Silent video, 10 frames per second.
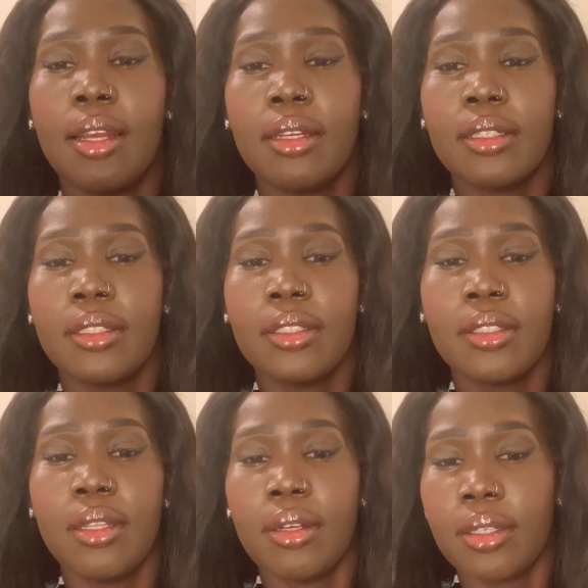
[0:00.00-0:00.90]
is
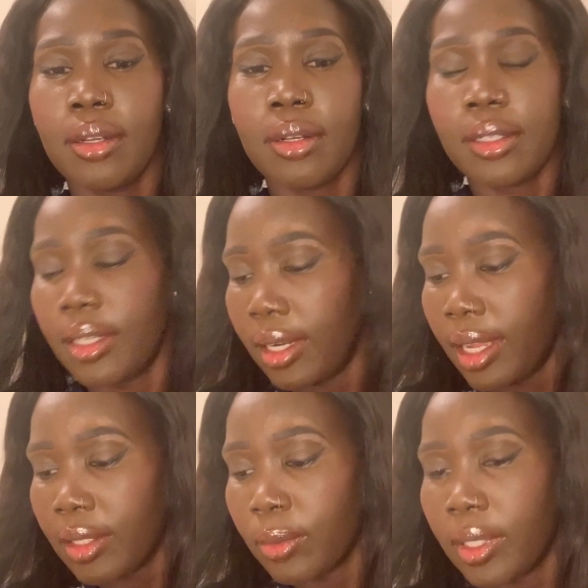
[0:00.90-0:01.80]
the
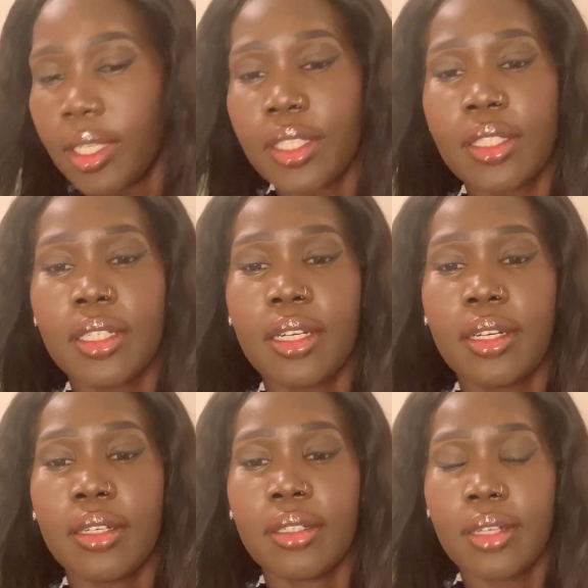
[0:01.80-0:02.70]
last one is
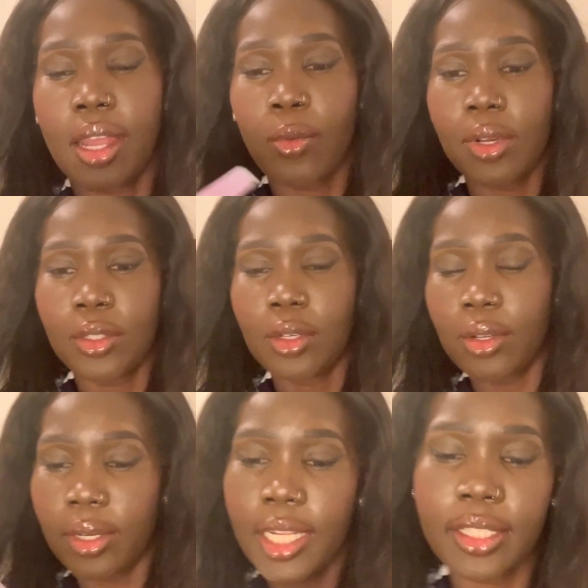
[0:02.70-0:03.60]
I will show you
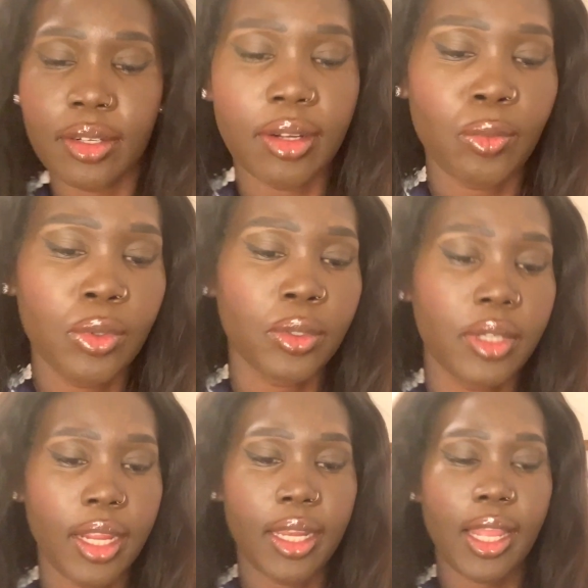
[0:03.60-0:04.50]
later on which one
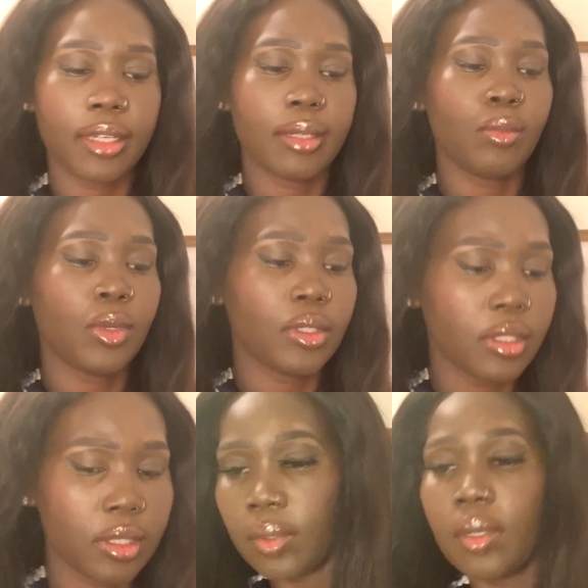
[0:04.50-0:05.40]
I like the
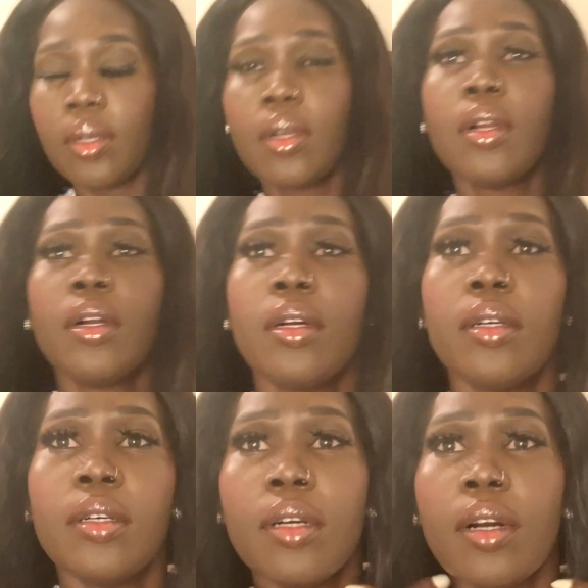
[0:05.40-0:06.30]
most.
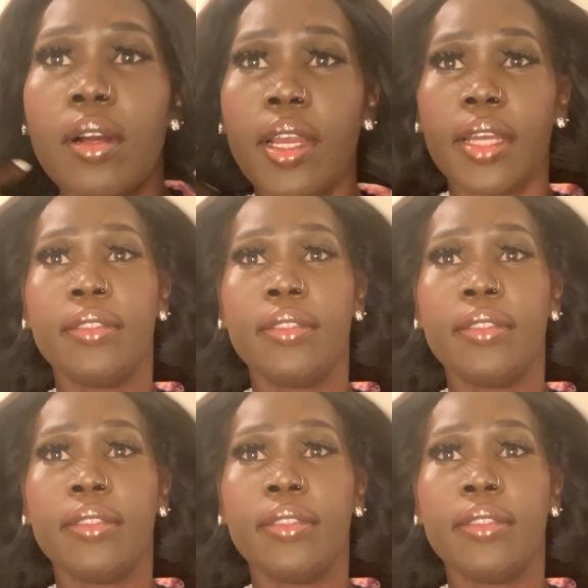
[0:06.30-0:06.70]
Okay,